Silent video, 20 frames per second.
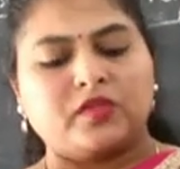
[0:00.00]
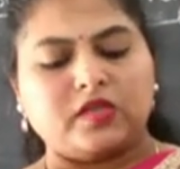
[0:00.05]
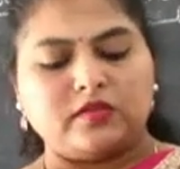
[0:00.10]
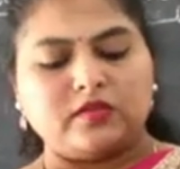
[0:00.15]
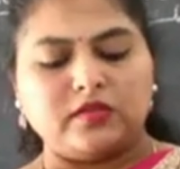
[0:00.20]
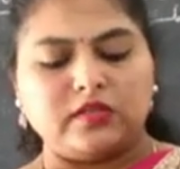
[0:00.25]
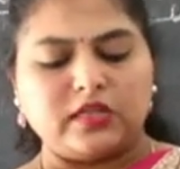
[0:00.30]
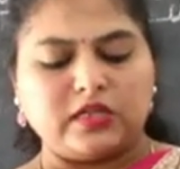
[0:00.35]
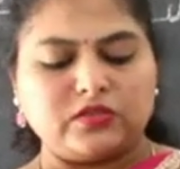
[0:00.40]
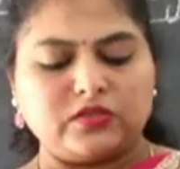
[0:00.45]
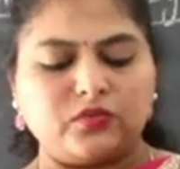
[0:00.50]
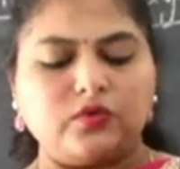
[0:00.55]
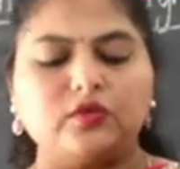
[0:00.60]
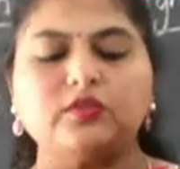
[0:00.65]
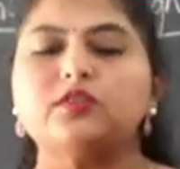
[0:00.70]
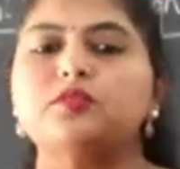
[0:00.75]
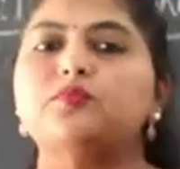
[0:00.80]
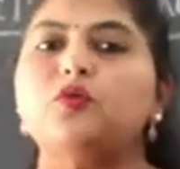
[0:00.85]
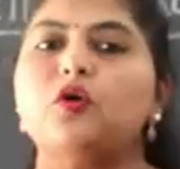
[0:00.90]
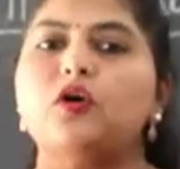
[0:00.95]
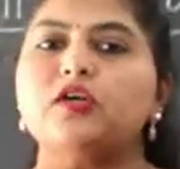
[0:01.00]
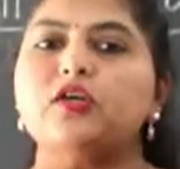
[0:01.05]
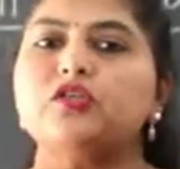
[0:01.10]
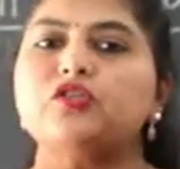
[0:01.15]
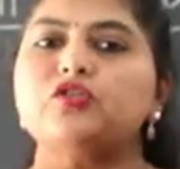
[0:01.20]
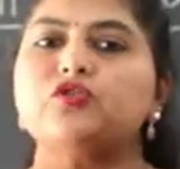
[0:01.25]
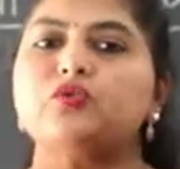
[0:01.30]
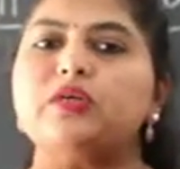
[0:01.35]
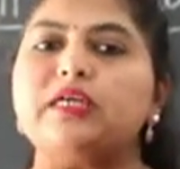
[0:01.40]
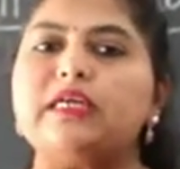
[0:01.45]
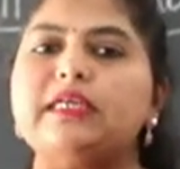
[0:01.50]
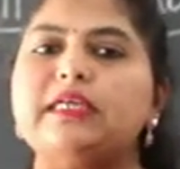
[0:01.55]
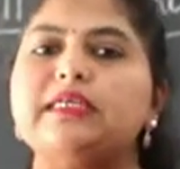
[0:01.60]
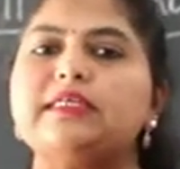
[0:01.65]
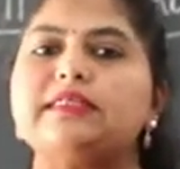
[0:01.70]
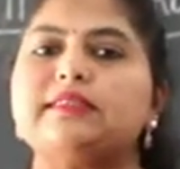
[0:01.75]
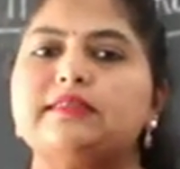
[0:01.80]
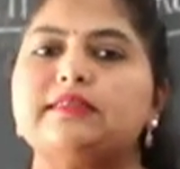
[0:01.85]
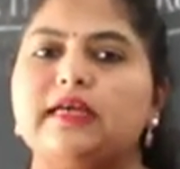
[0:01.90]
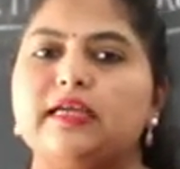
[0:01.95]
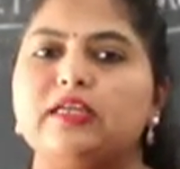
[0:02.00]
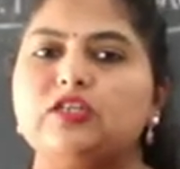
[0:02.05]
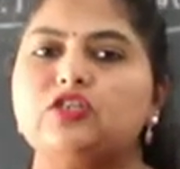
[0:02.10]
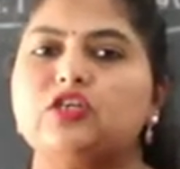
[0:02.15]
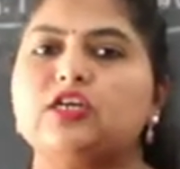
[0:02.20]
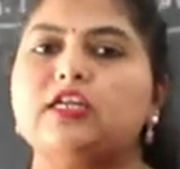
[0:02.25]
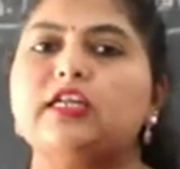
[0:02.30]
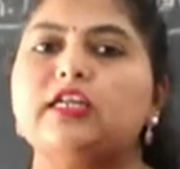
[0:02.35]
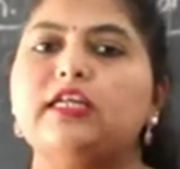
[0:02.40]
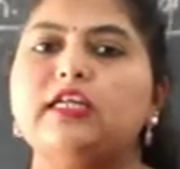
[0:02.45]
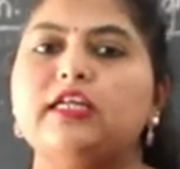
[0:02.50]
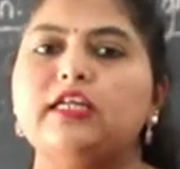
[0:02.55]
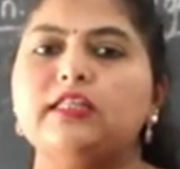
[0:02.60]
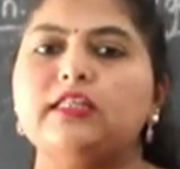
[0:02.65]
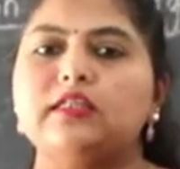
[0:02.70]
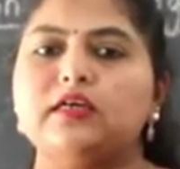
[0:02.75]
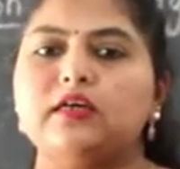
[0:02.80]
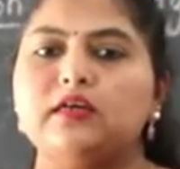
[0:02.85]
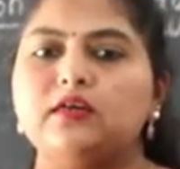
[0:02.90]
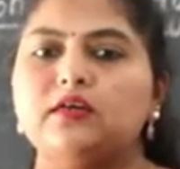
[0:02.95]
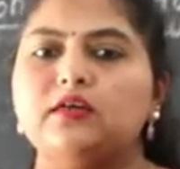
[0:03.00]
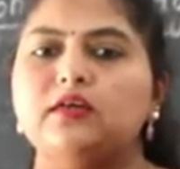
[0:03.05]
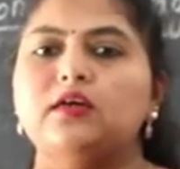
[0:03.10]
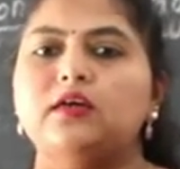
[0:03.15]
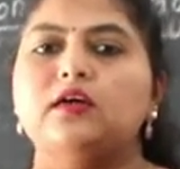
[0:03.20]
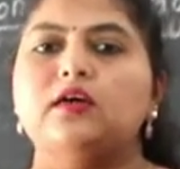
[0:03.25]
So that's what this boy is doing. He is trying to clean the